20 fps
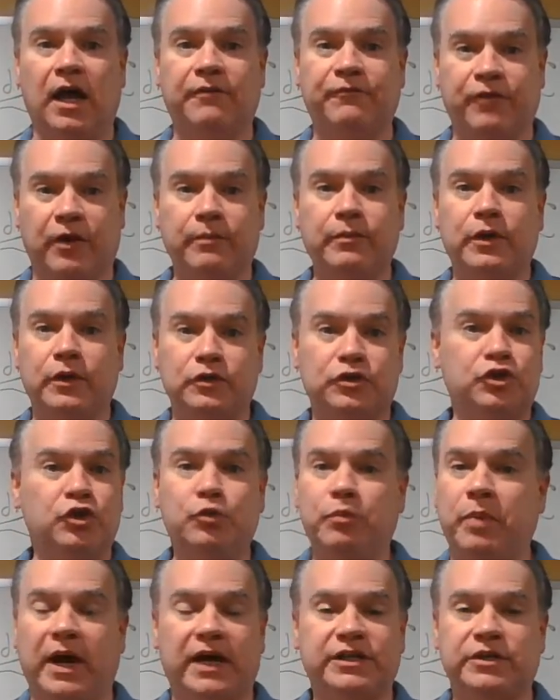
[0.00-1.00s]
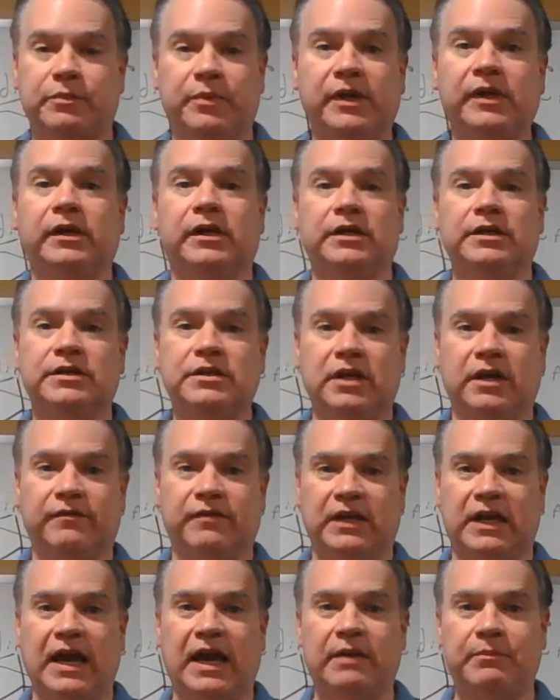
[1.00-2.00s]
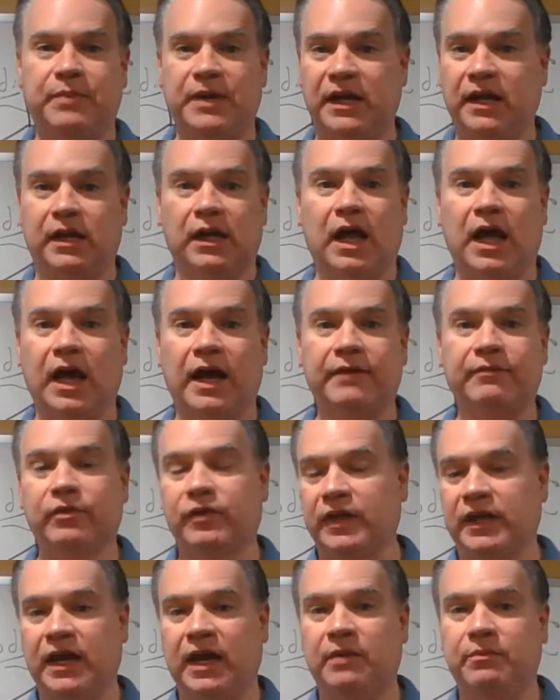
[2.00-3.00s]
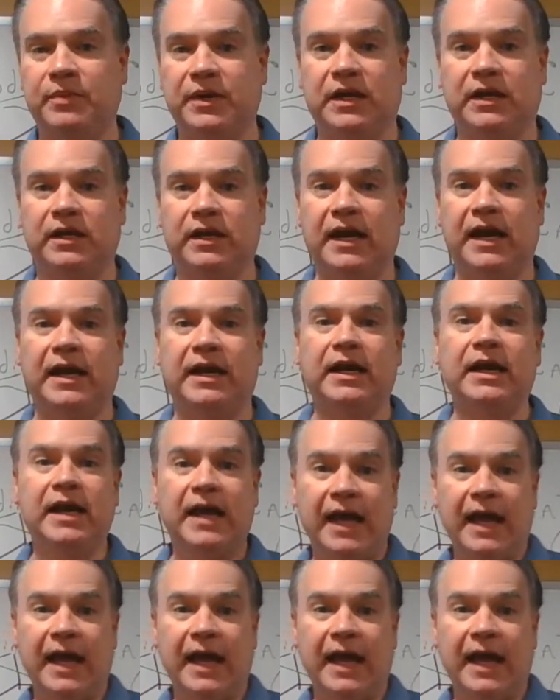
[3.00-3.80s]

from those two possibilities of the cat being alive or the cat being dead,